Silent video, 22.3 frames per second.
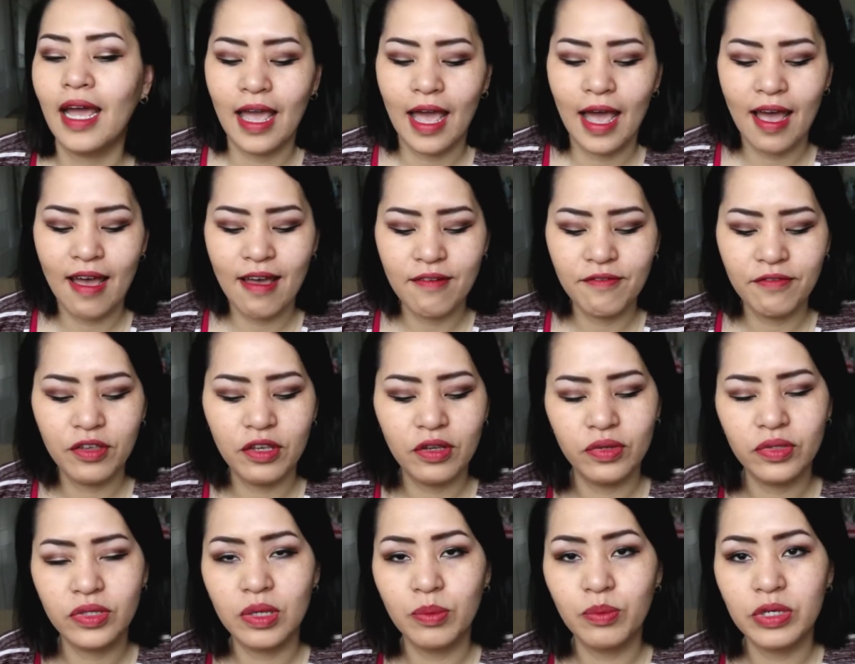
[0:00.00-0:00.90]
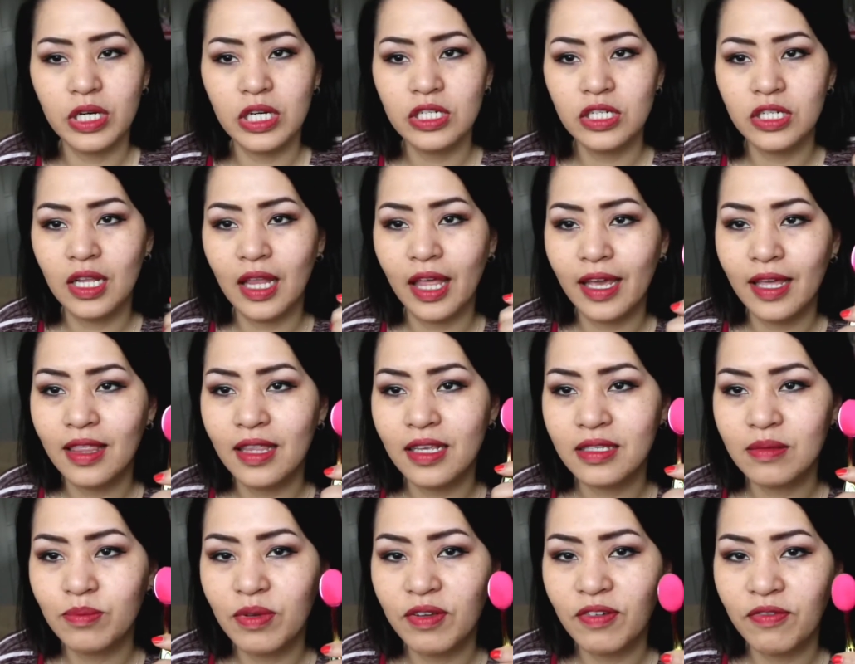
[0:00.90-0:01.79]
I have used a brush
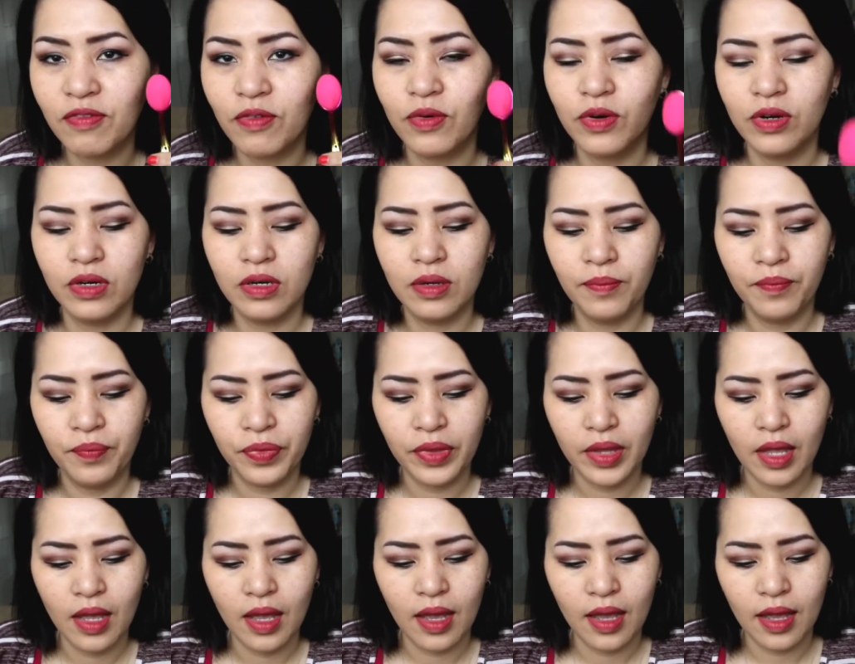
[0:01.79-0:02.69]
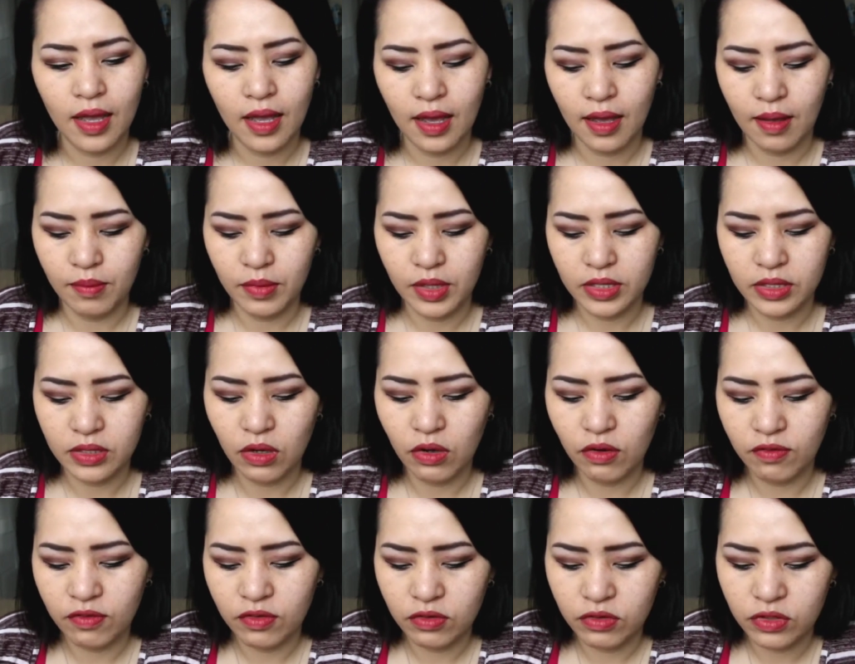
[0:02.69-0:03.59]
like this before, this
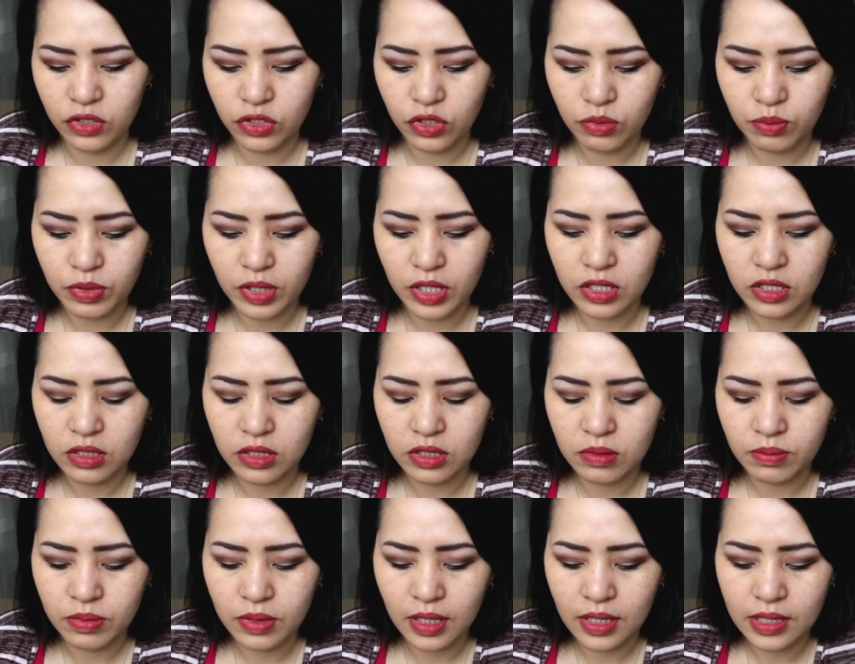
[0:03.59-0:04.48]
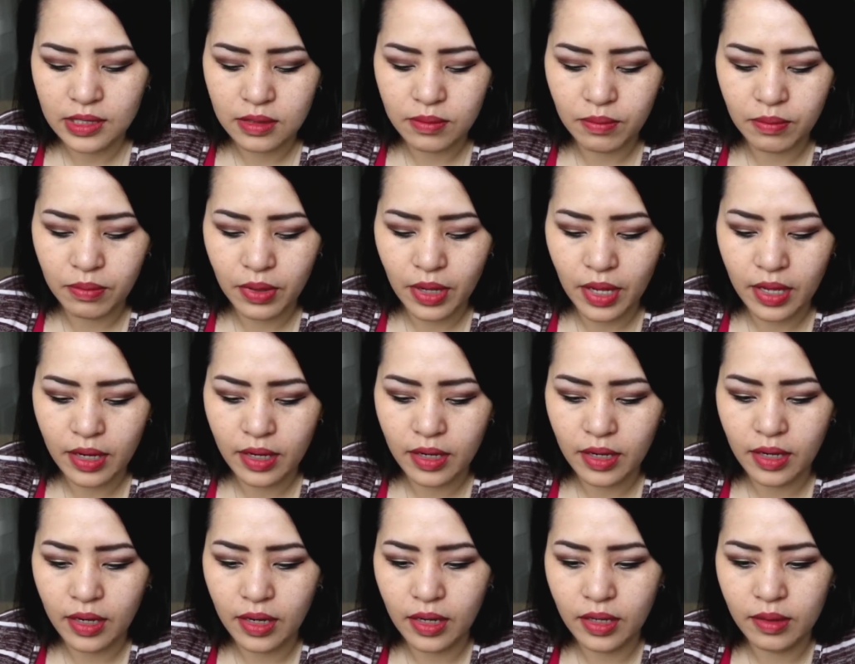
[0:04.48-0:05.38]
oval toothbrush brush,
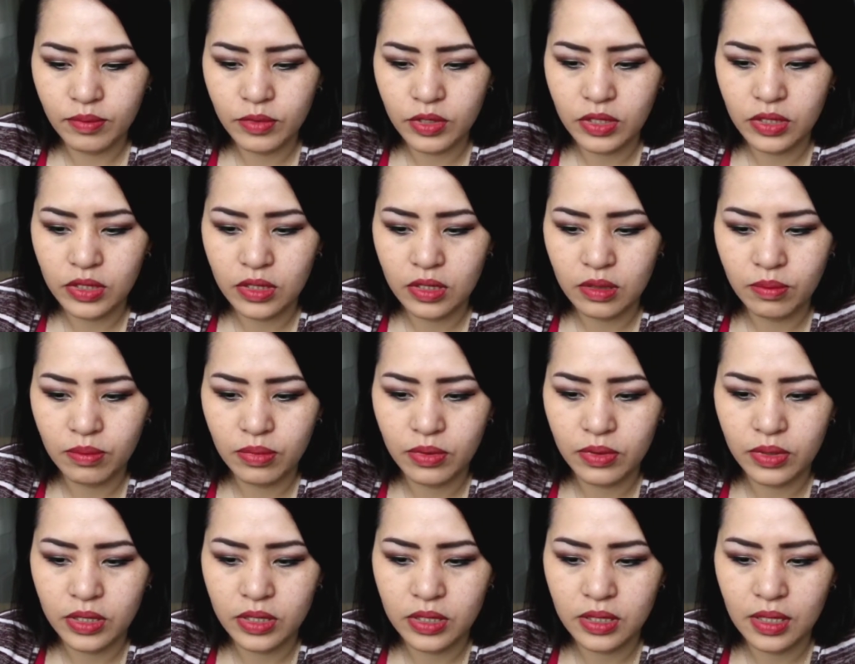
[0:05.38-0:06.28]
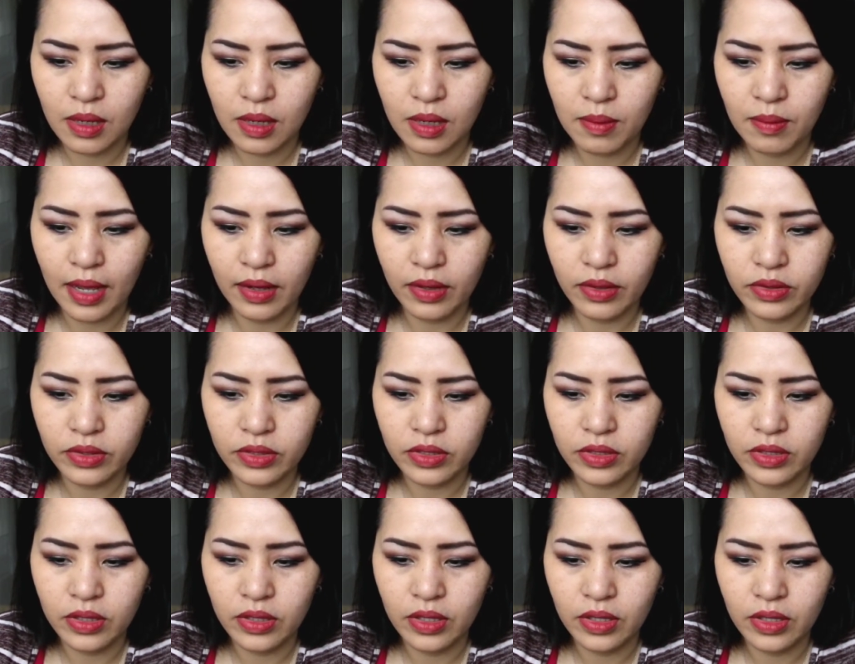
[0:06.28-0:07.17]
but I'm just going to pour some
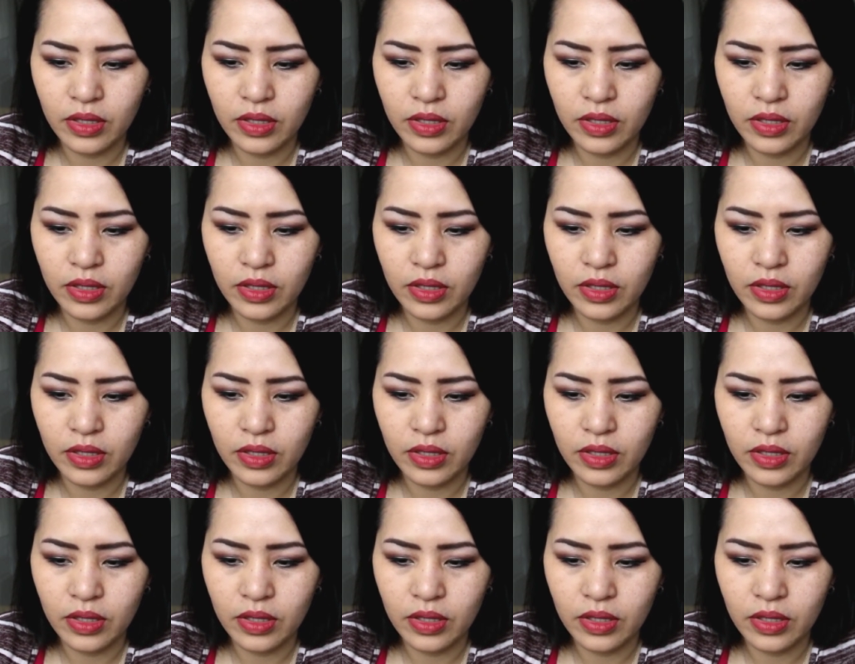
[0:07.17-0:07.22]
out.